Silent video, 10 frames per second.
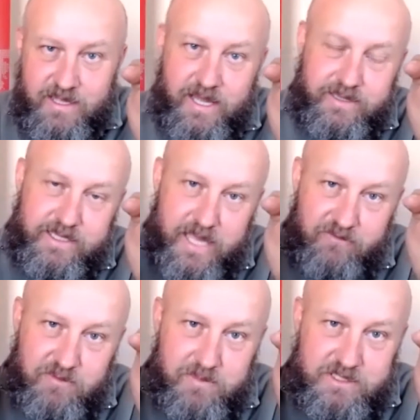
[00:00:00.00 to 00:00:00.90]
and the
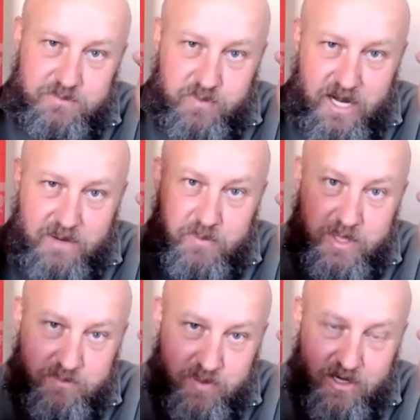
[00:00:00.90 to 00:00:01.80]
government's primary
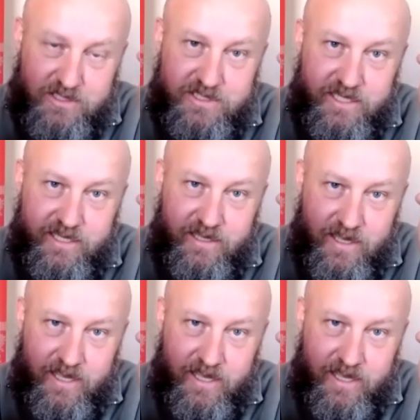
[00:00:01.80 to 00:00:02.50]
policy